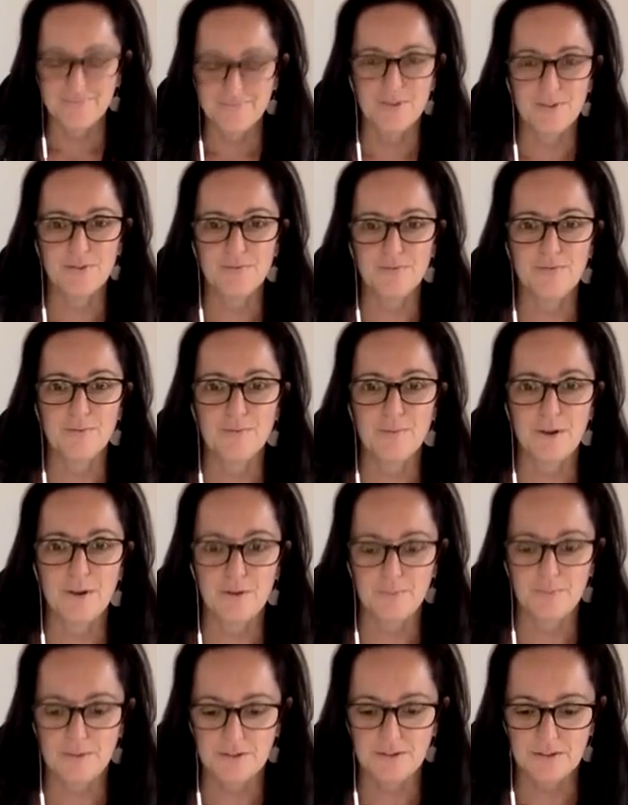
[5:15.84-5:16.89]
Beautiful
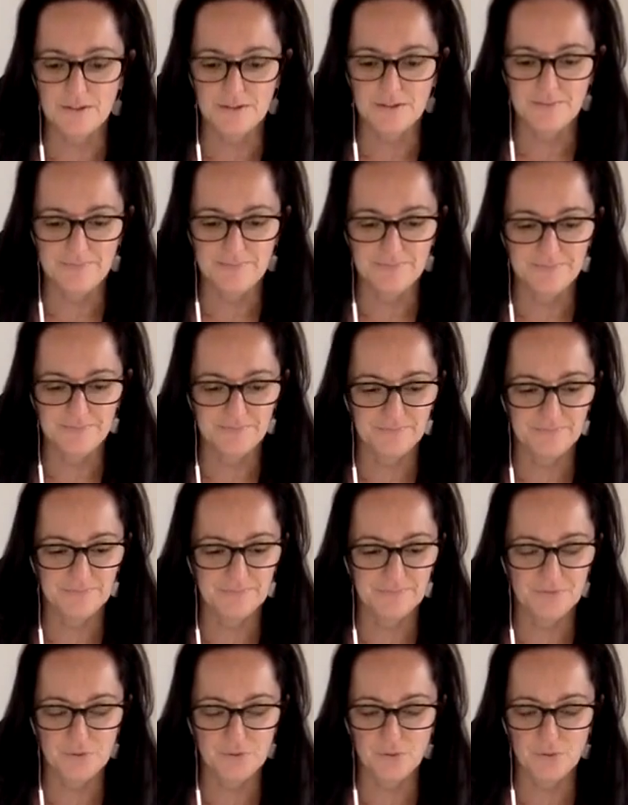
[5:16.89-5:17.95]
moment,
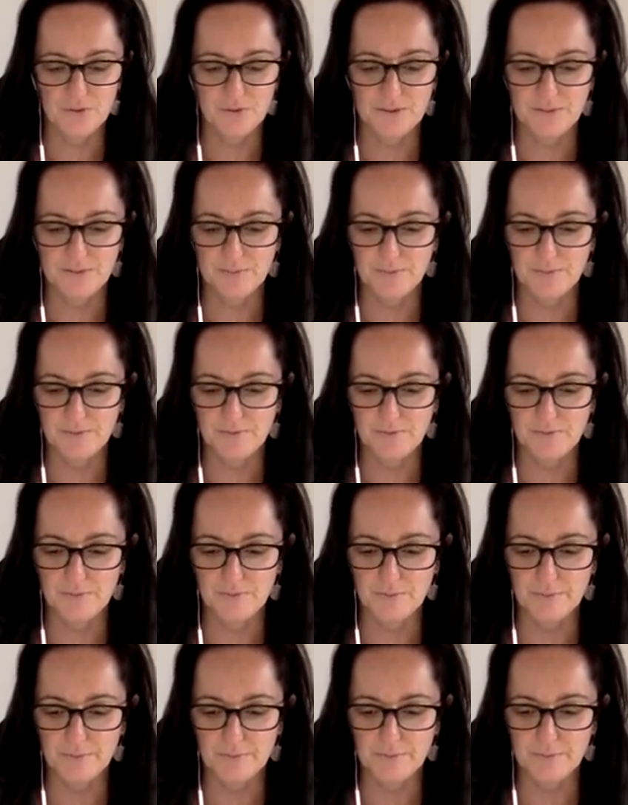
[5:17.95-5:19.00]
Jordan,
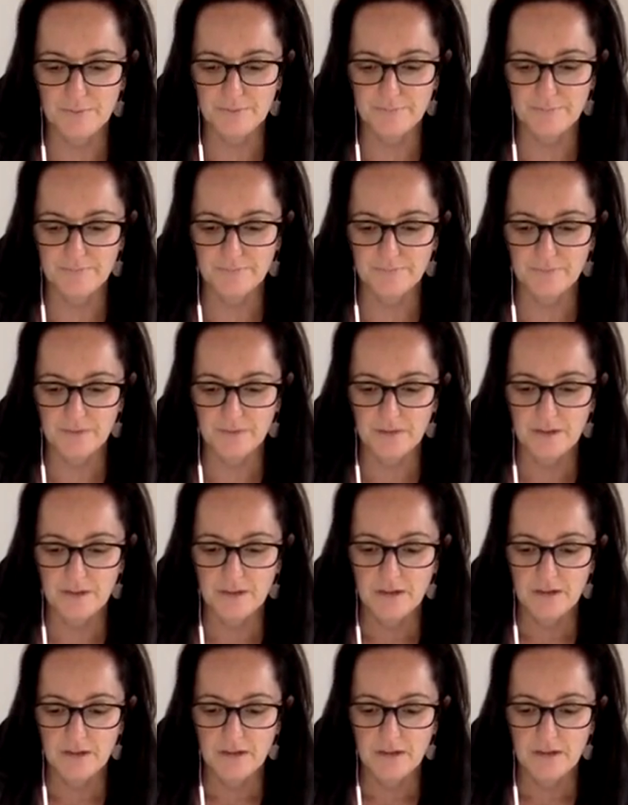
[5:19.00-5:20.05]
beautiful moment.
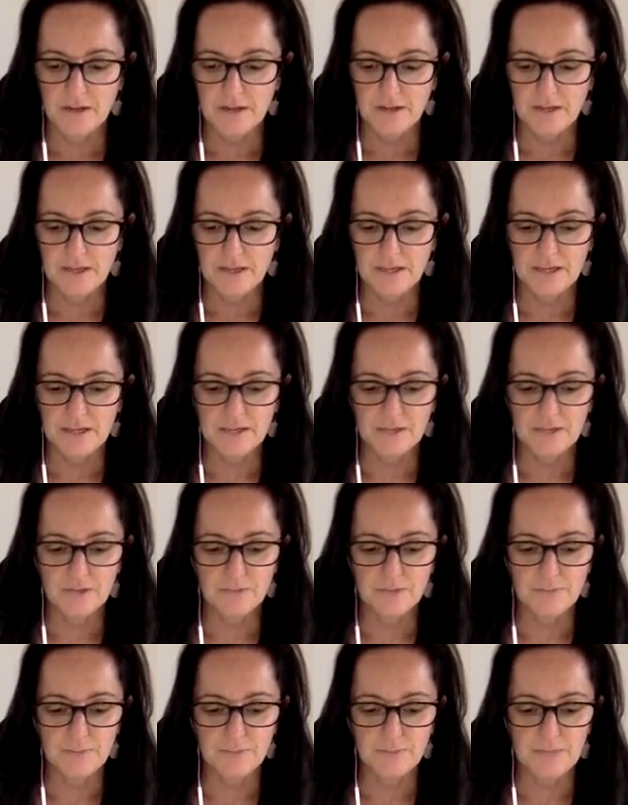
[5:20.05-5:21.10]
I needed
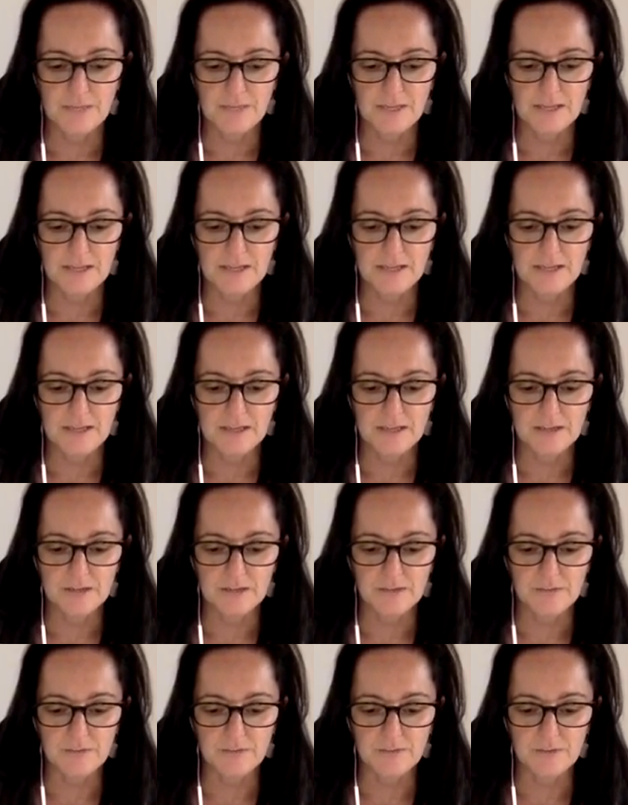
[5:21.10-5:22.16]
to begin
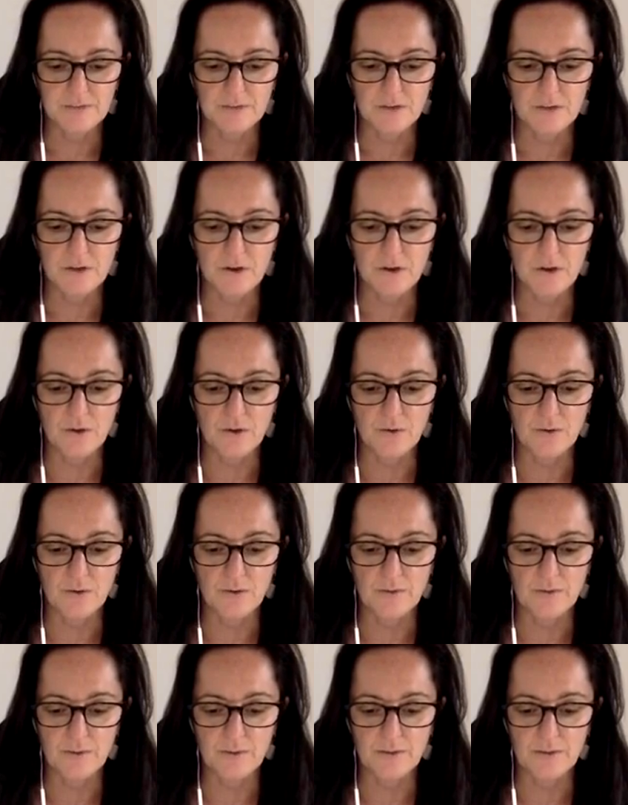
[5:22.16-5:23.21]
to feel
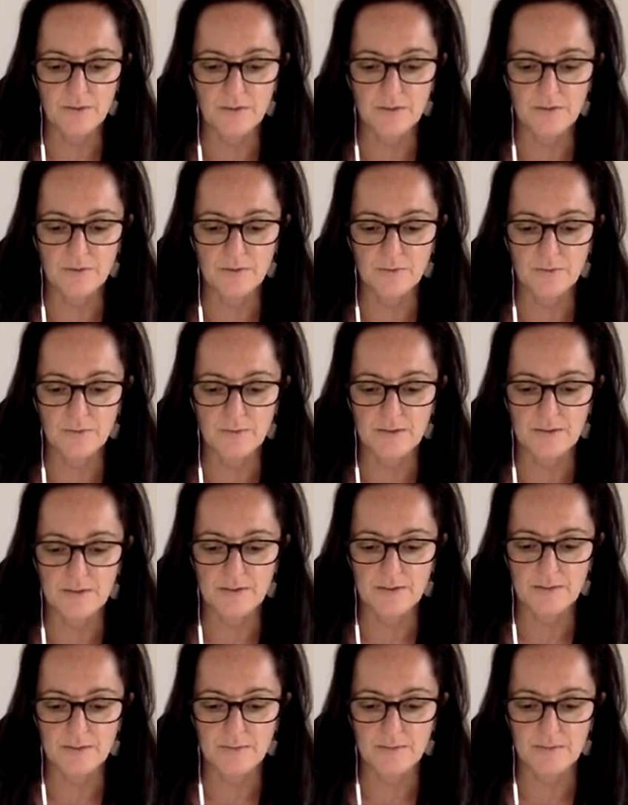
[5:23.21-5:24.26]
whole on my own
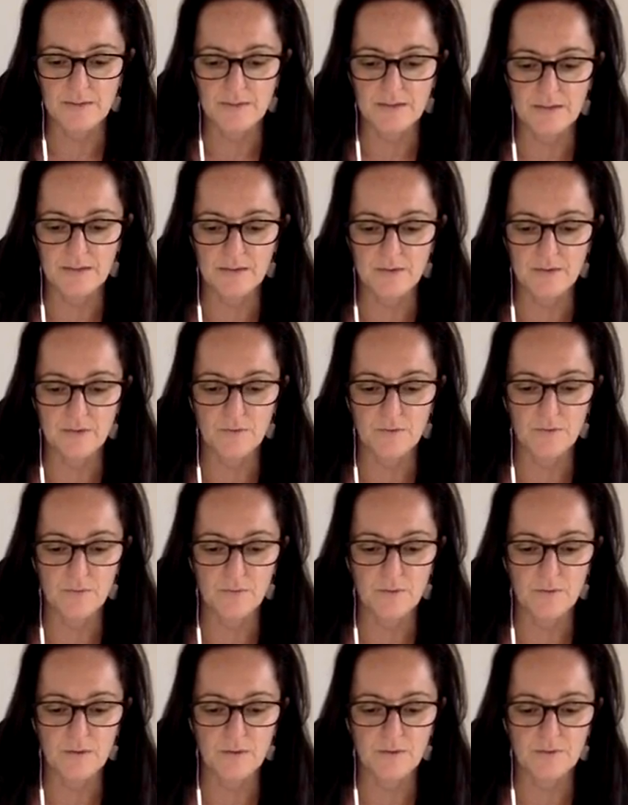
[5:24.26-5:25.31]
without him there, all the
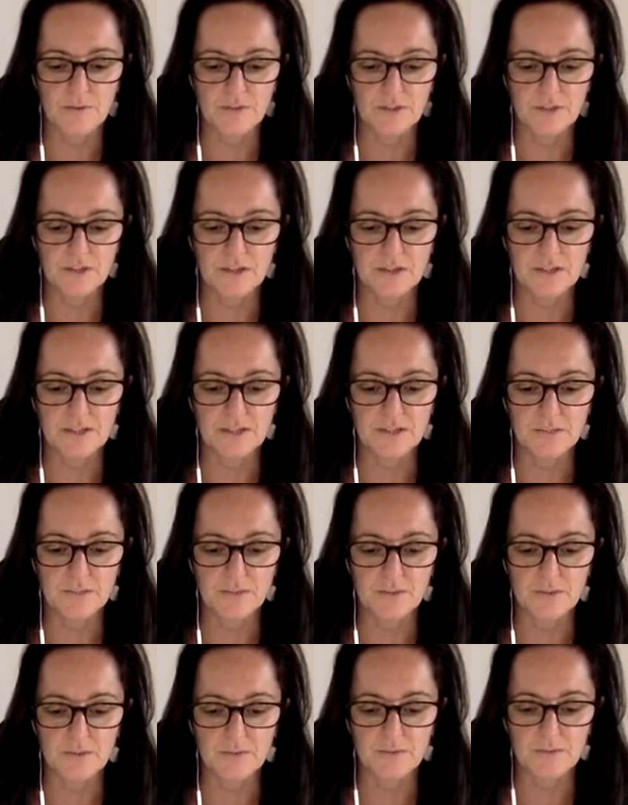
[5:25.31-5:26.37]
while visualizing
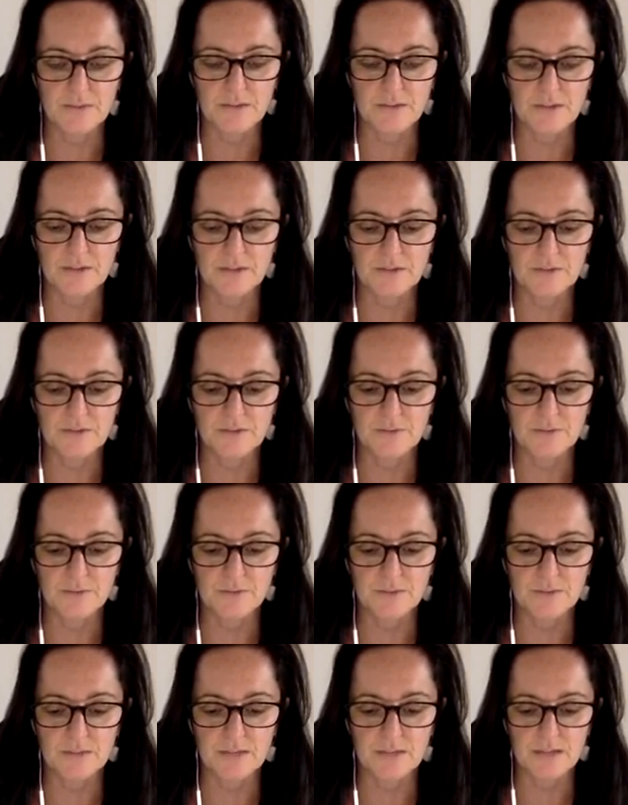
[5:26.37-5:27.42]
with your videos
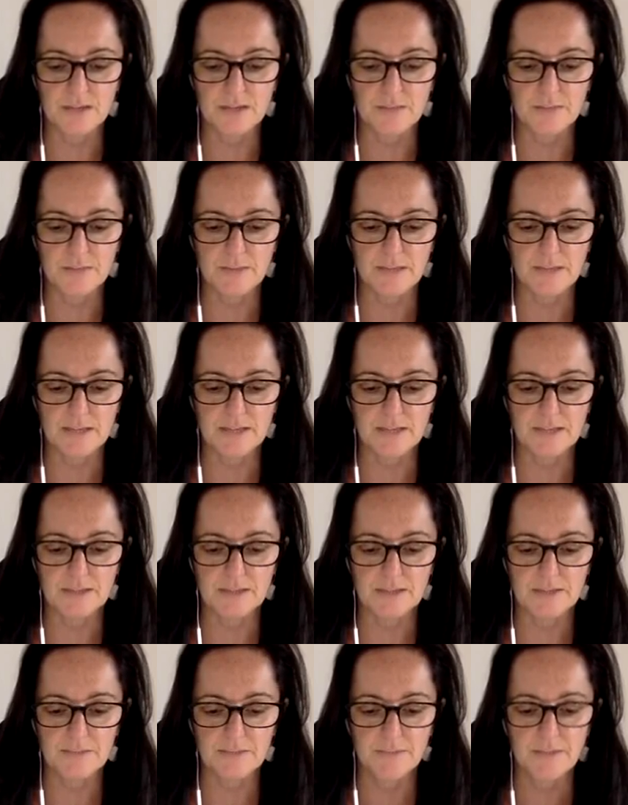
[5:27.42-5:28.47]
was taking
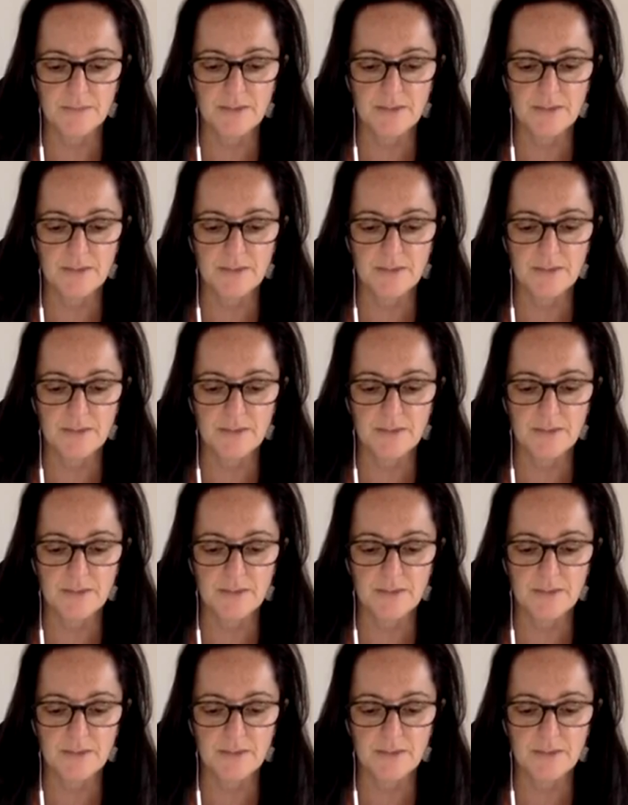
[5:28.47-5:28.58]
place.